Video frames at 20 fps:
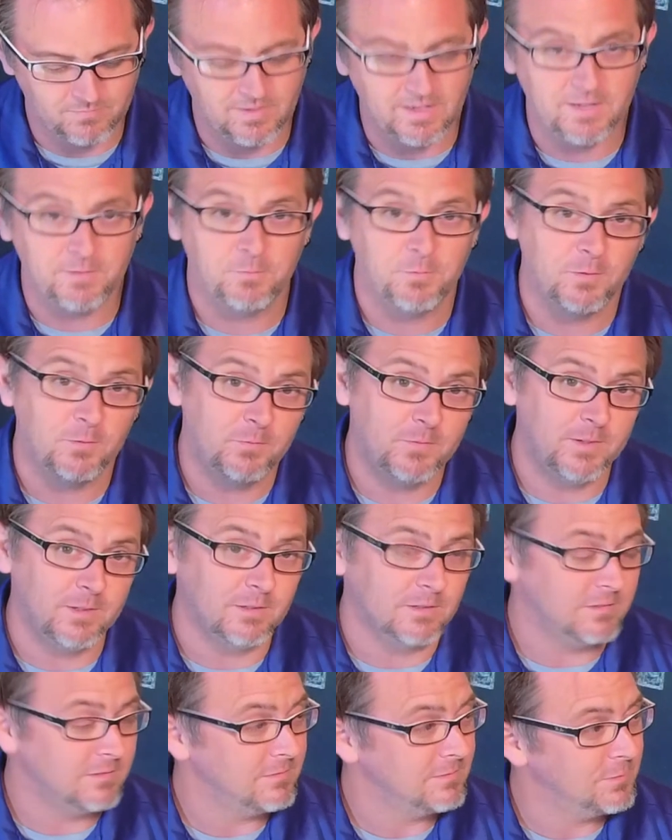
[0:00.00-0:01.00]
and for
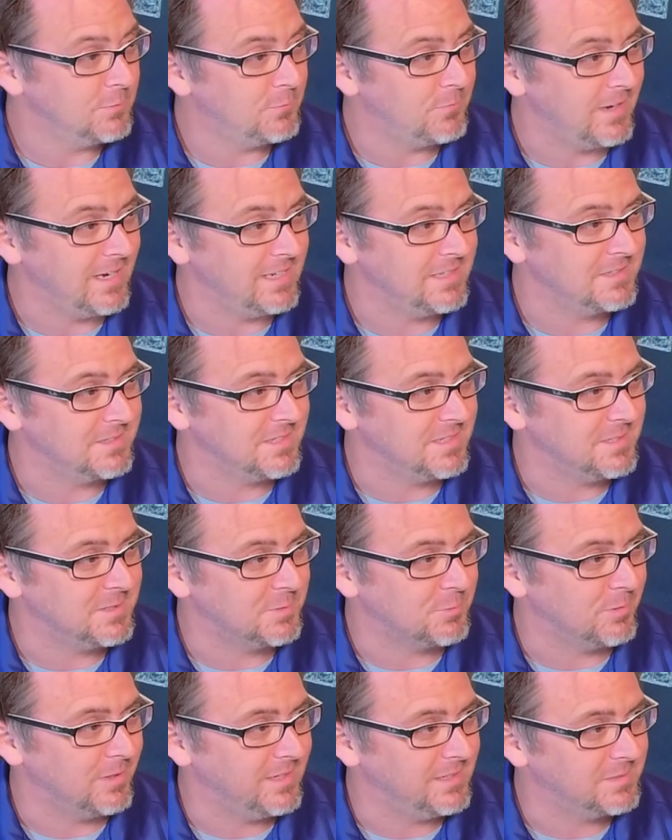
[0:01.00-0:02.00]
Phil, who finds these
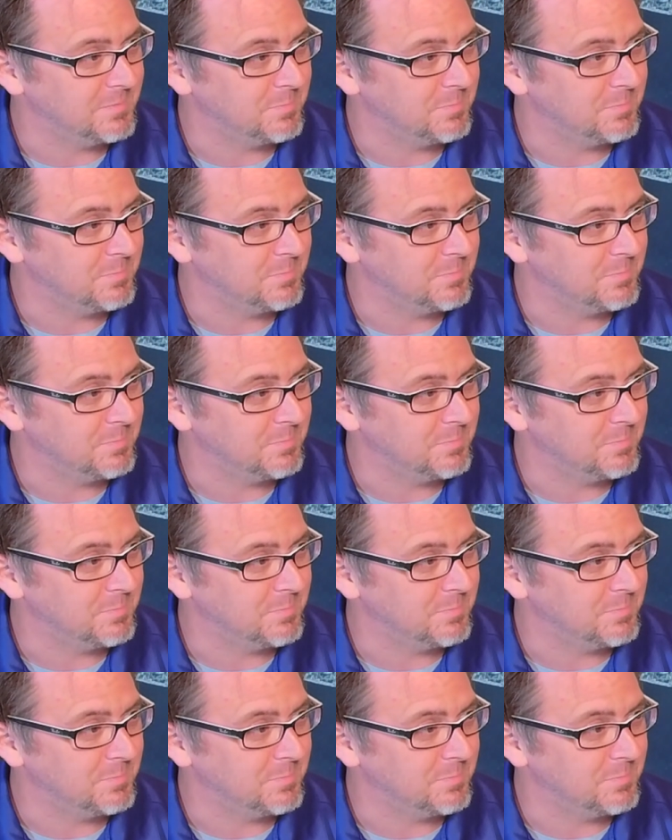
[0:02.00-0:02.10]
great